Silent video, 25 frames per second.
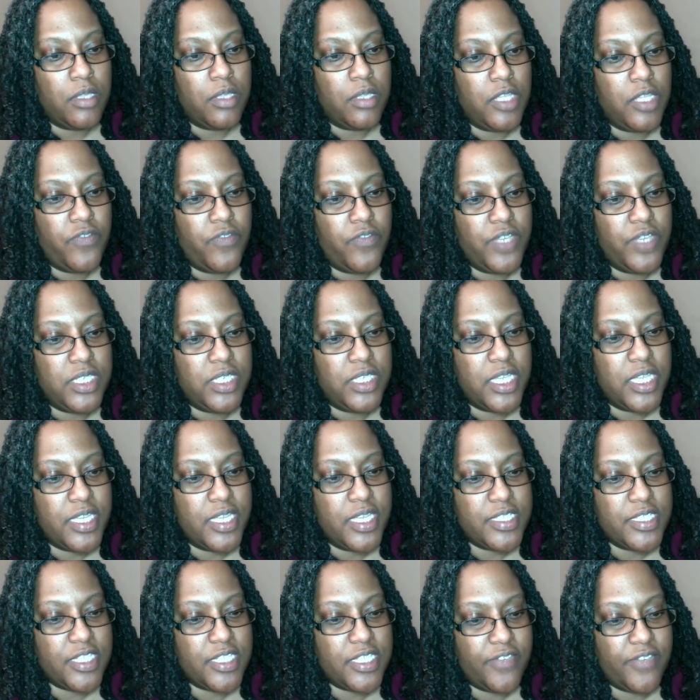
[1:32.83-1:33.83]
if it
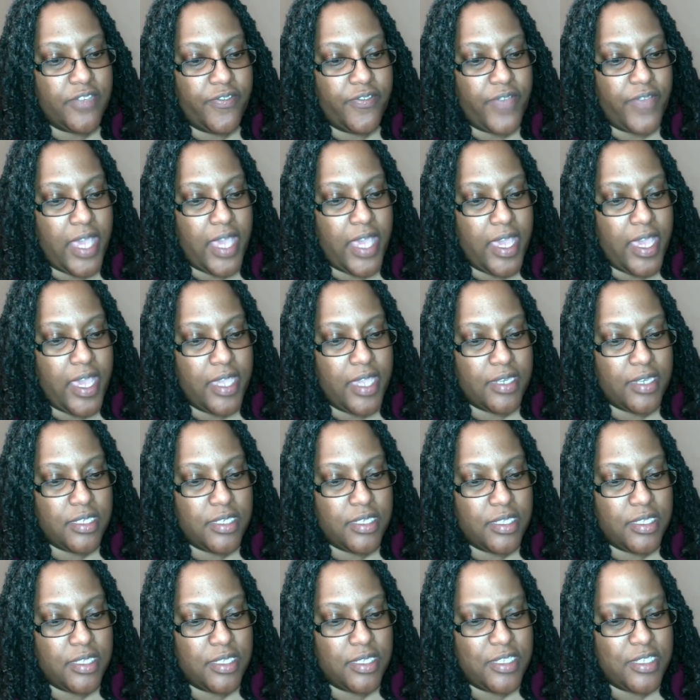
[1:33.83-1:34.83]
does in fact
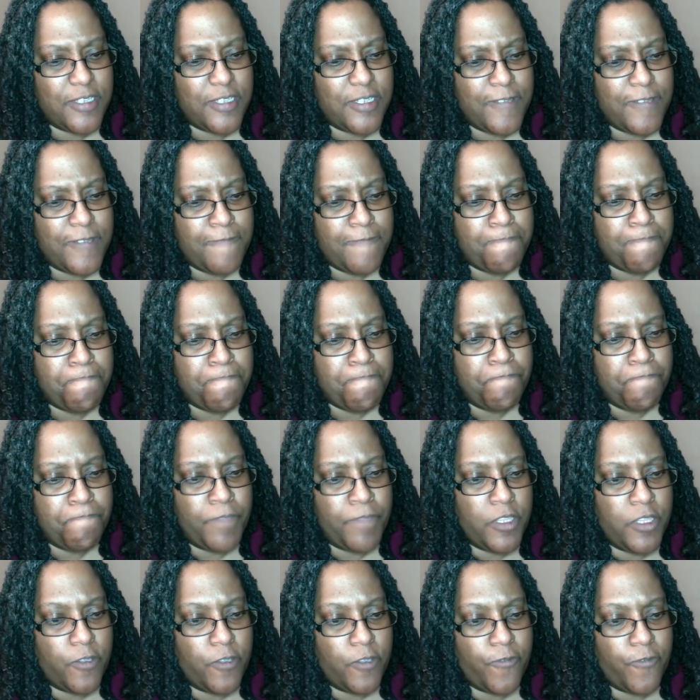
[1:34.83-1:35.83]

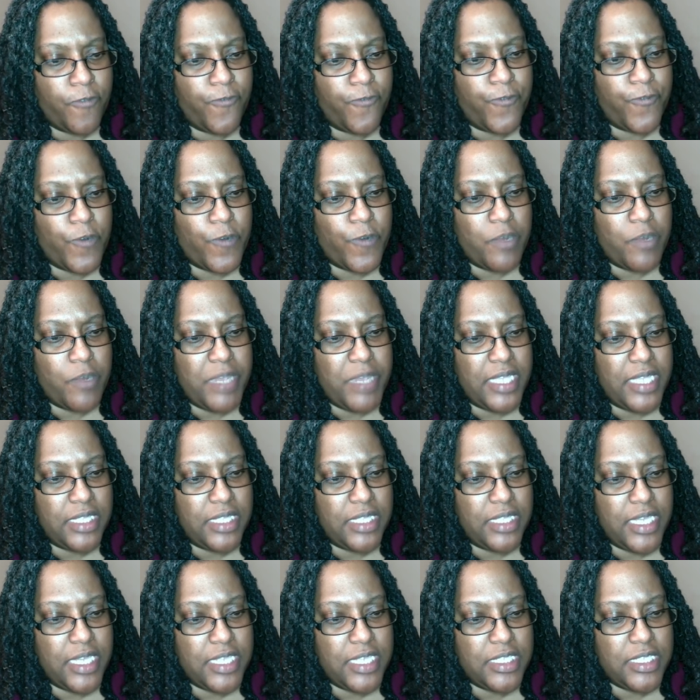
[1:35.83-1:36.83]
format
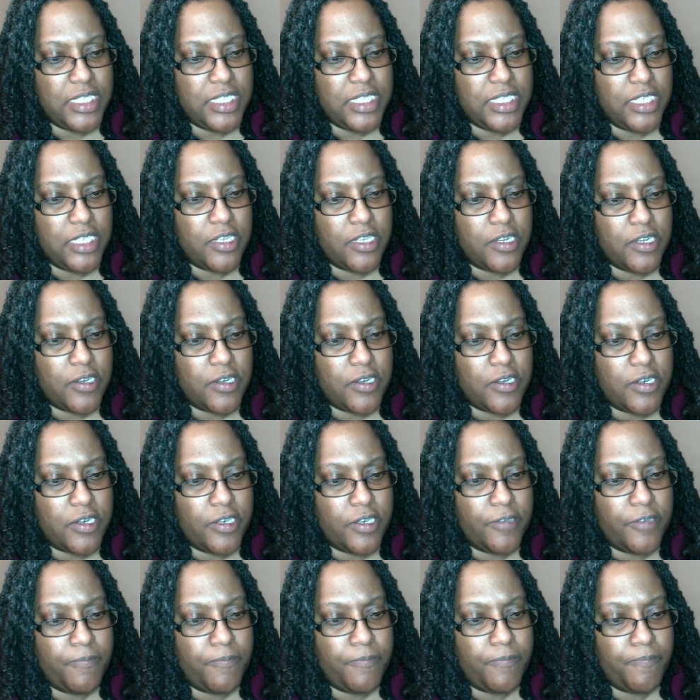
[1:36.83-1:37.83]
the S D
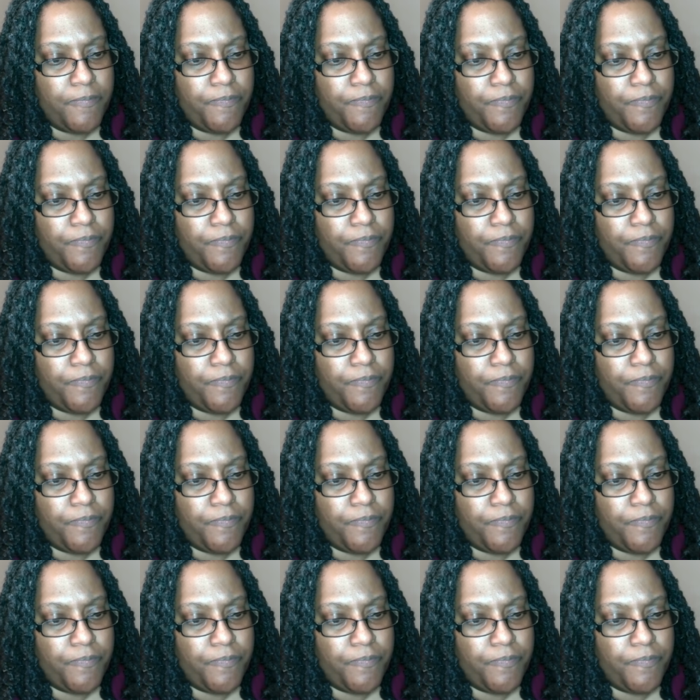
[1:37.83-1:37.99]
card